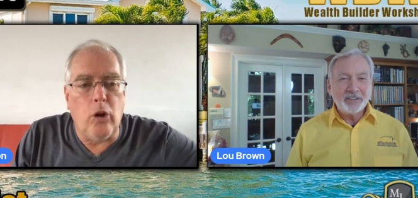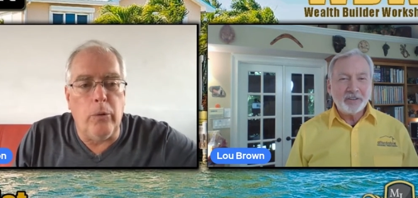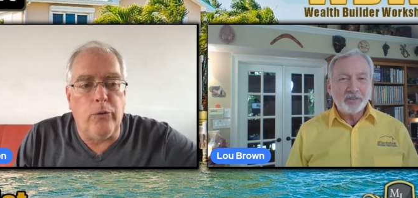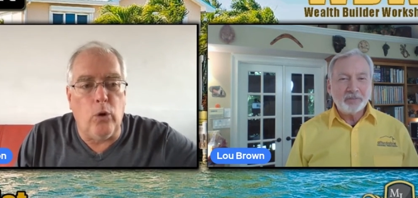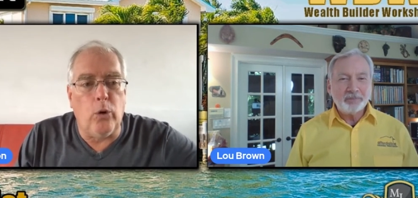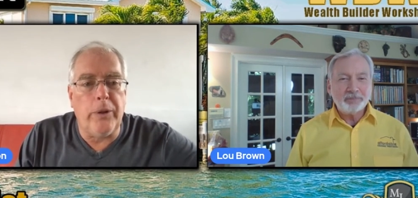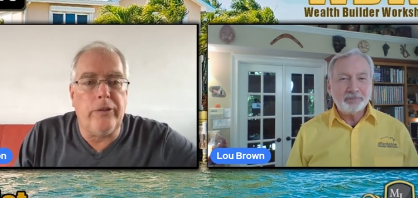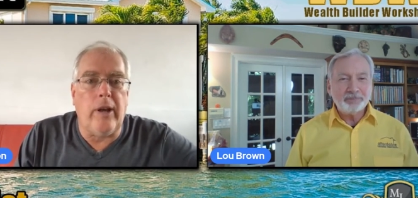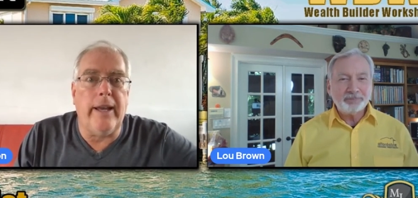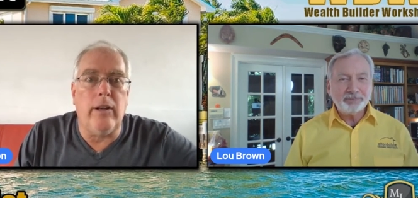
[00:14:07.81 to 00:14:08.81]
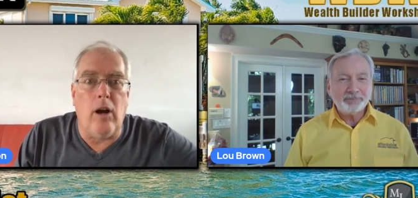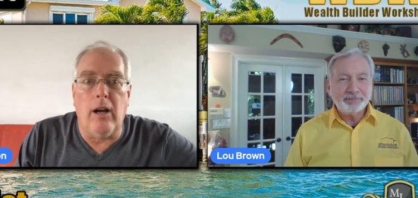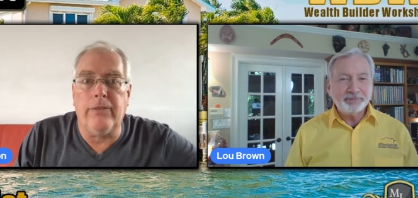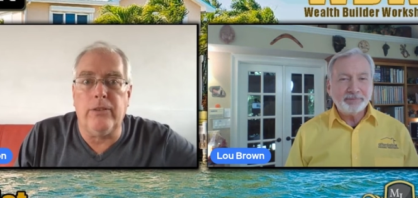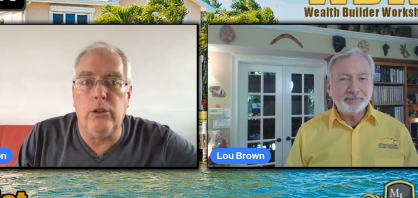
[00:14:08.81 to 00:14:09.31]
Speaker 1: before we sign
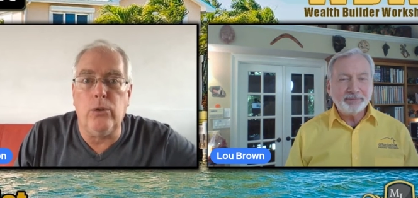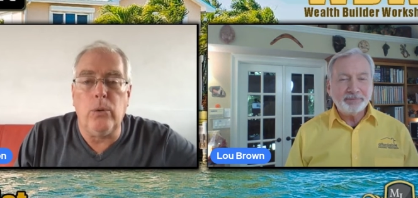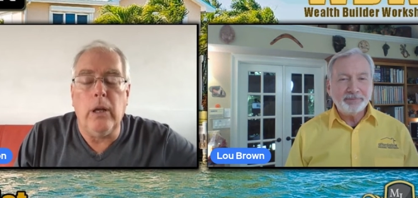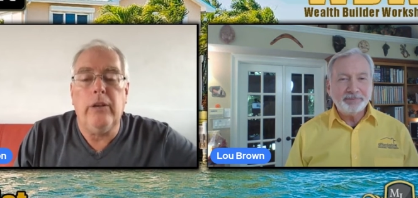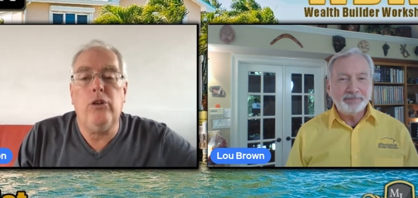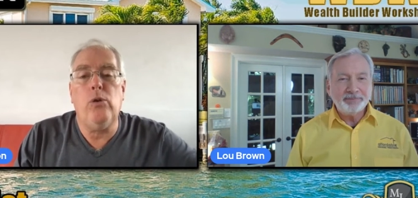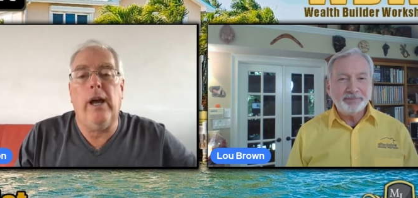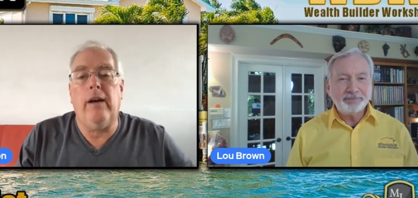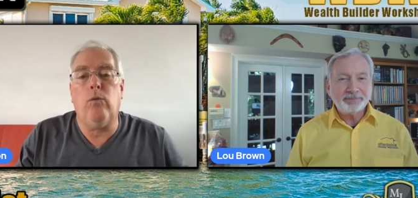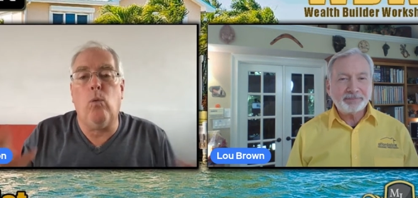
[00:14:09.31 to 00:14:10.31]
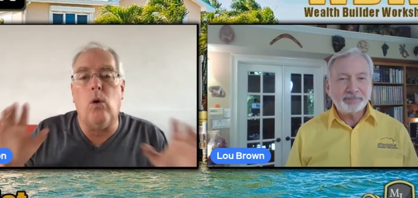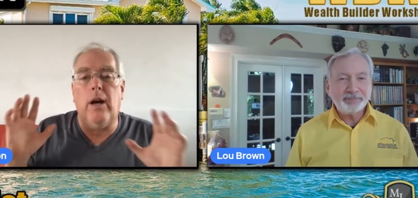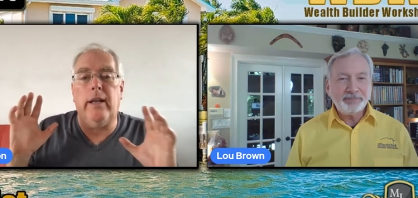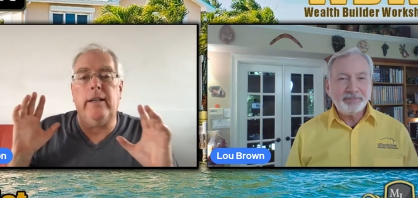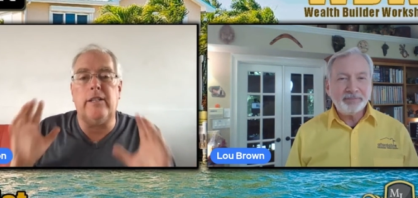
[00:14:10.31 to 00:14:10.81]
off, Lou, do you have
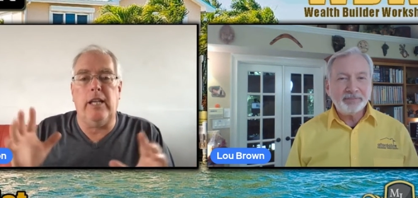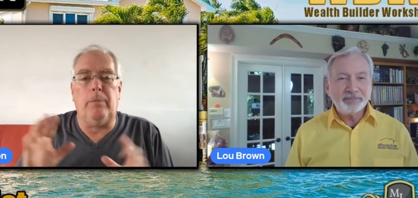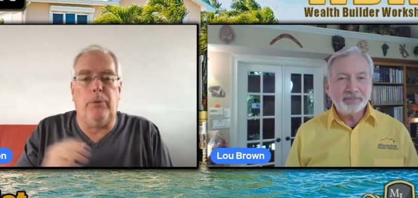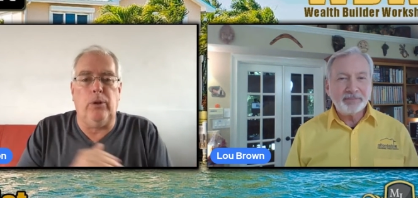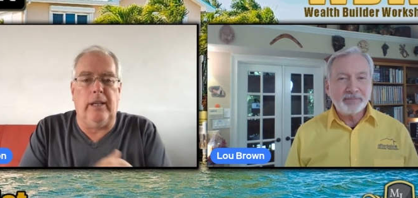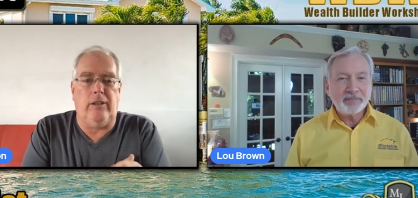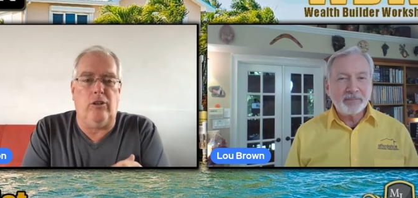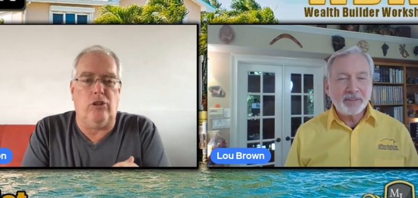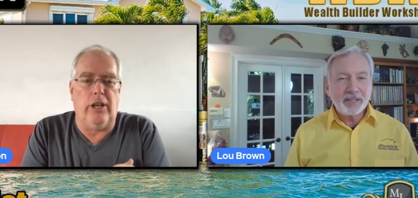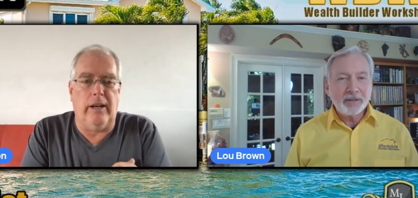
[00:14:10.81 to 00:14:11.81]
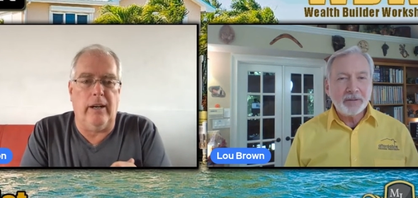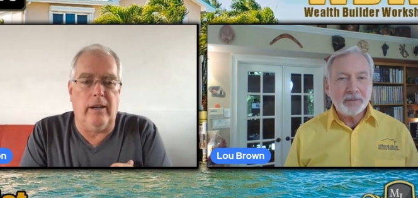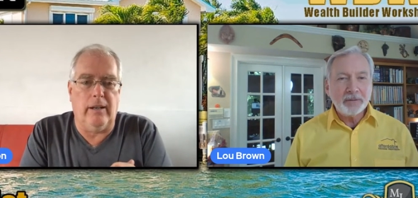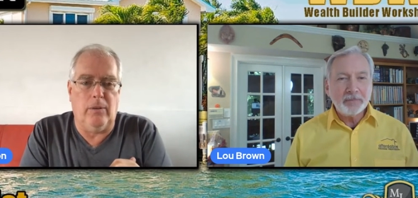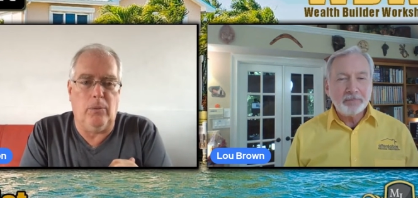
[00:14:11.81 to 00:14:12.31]
one tip you'd like to
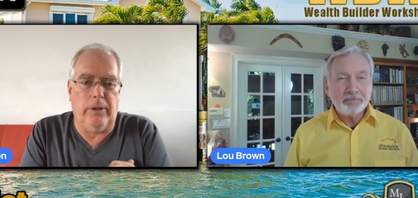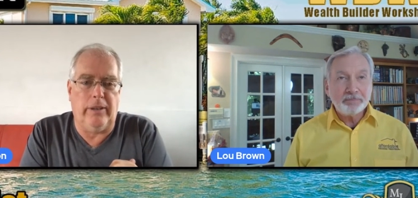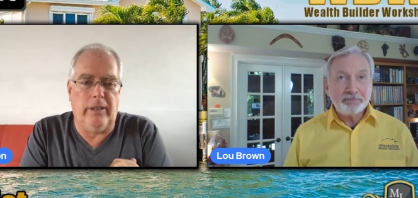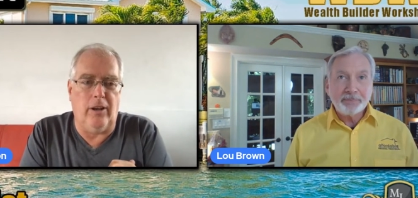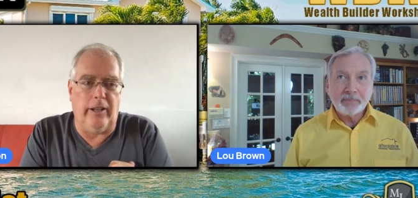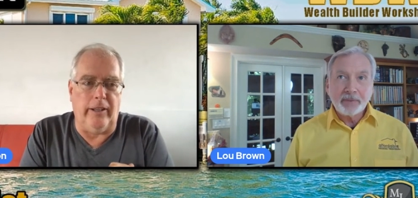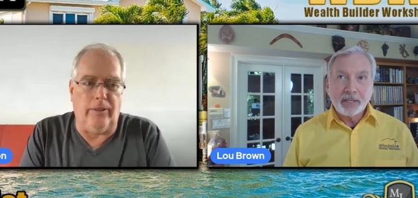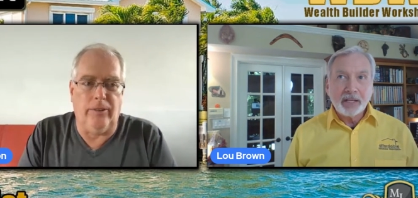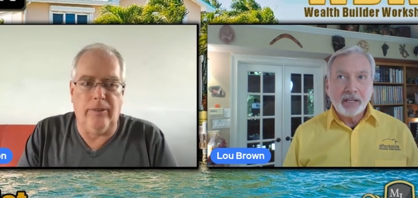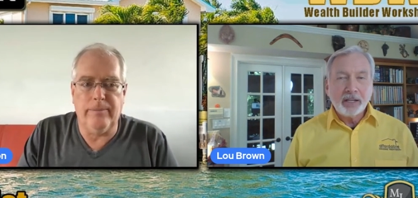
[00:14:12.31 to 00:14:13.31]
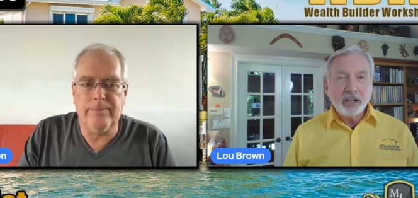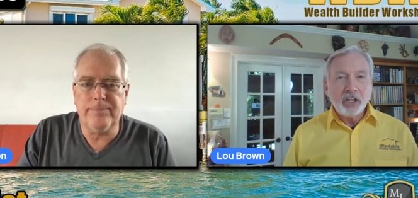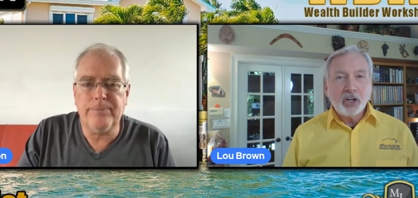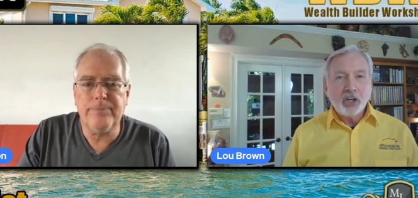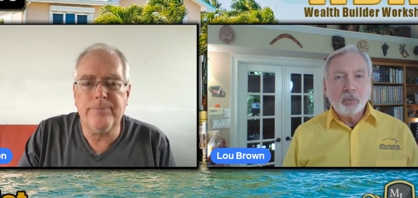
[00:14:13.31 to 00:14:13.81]
share with the audience?
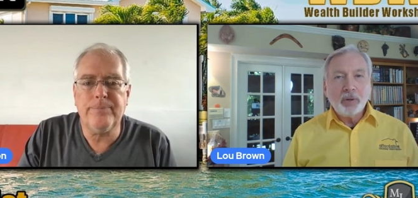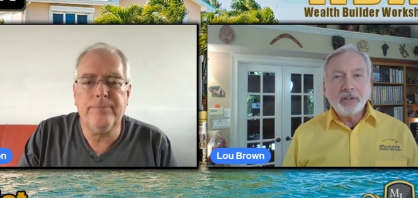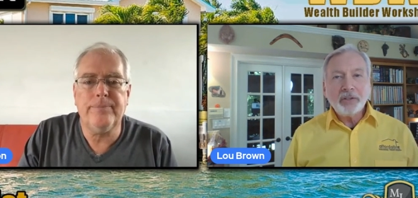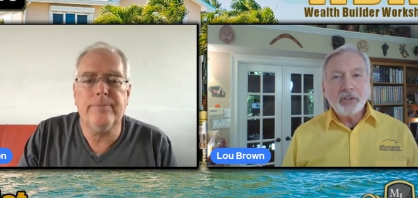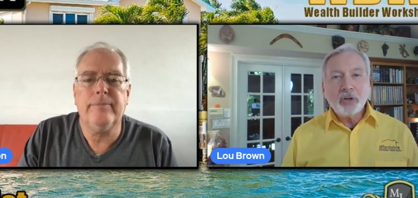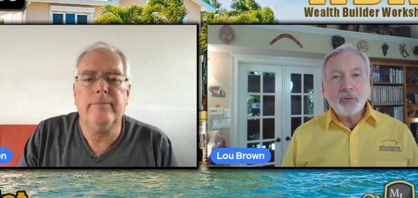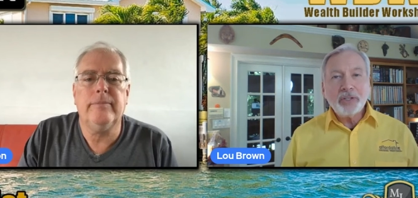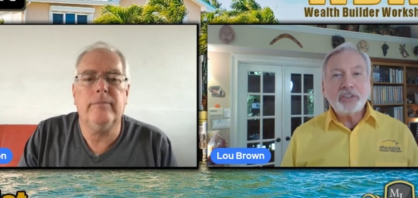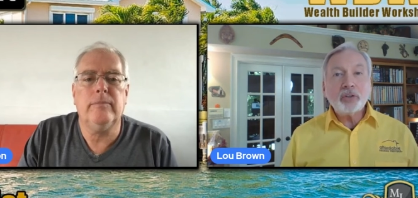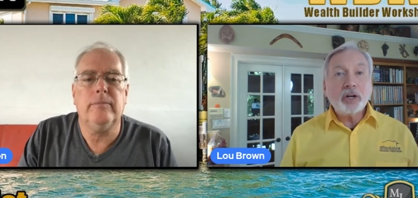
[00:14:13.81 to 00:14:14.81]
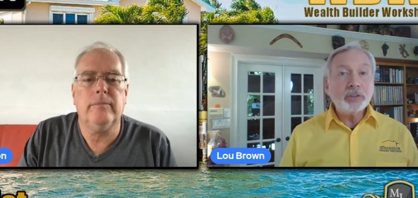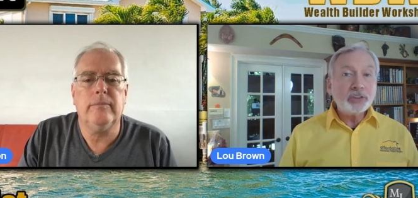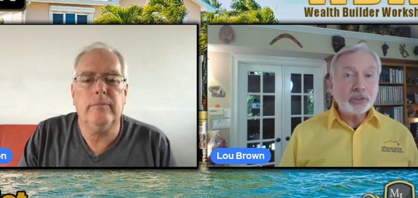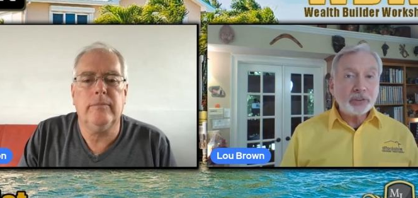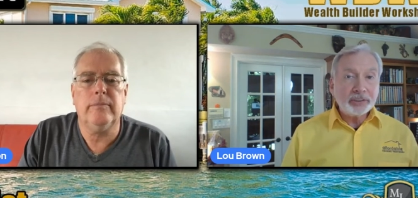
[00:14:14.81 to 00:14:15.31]
Speaker 2: Well, you know, these are
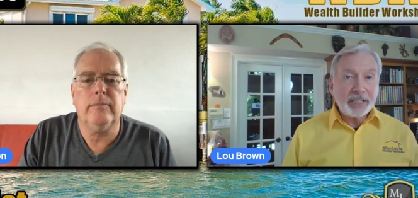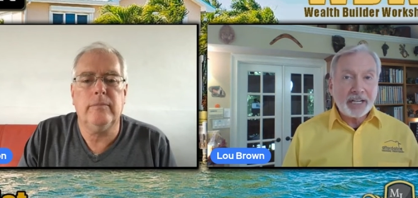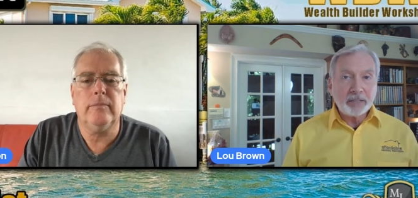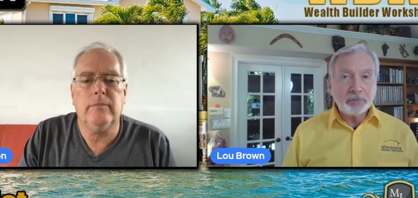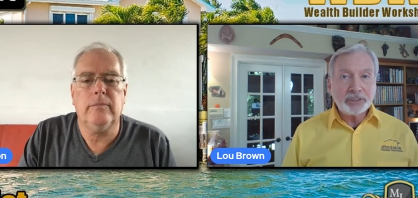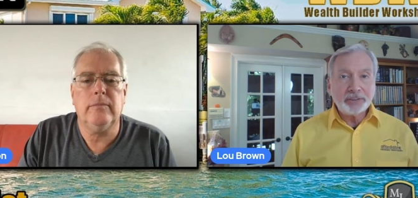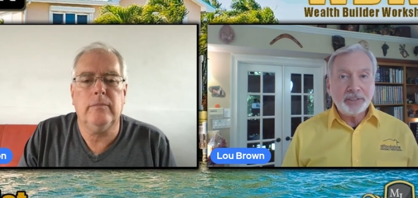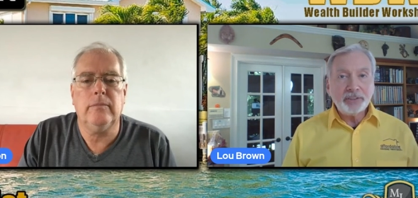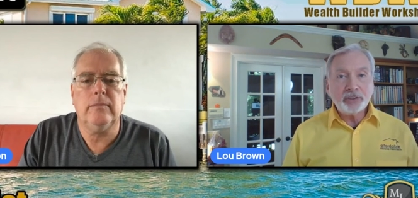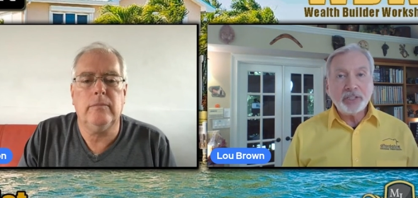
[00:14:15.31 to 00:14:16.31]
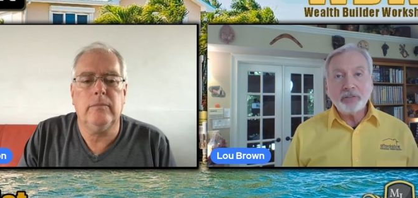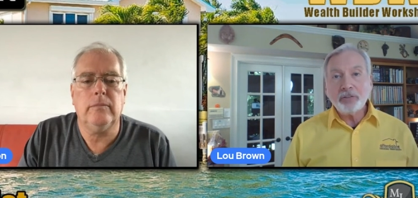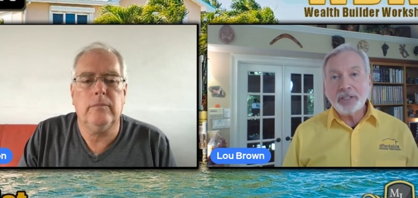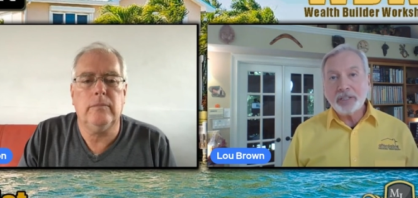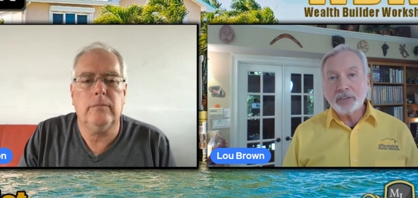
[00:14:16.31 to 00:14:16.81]
uncertain times. These are
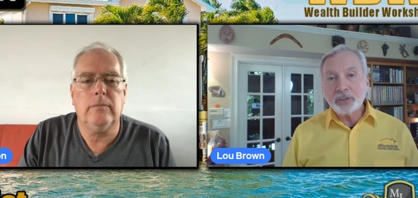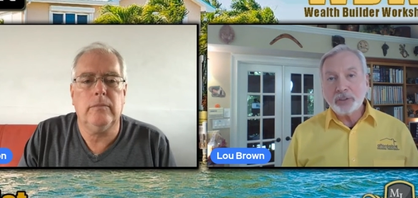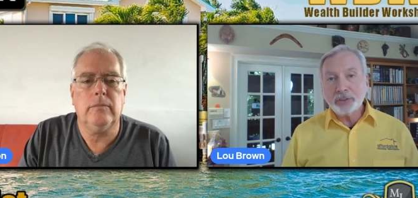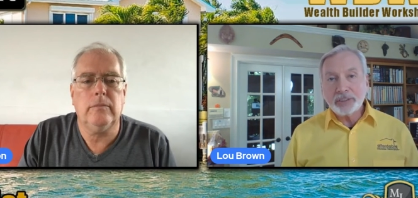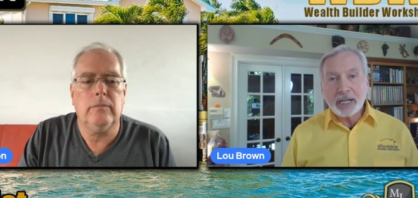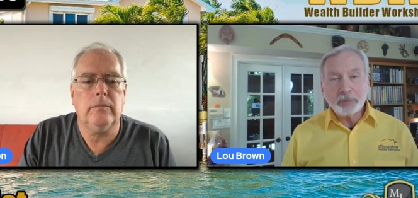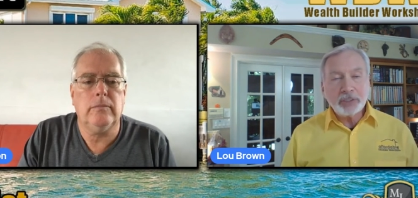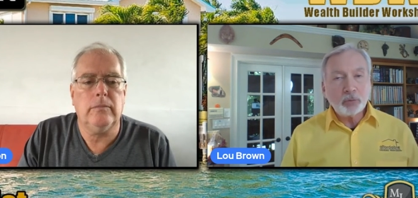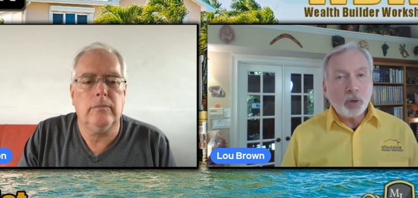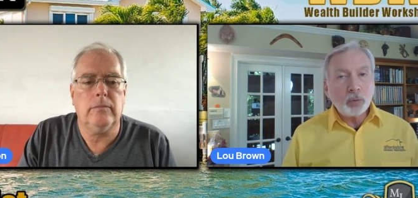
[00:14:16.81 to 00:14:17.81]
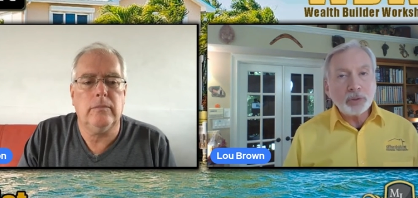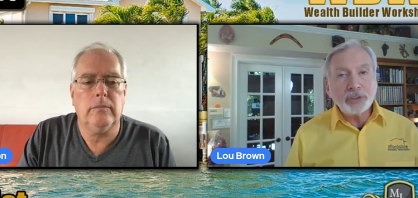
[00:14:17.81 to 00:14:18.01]
definitely uncertain times. And what we're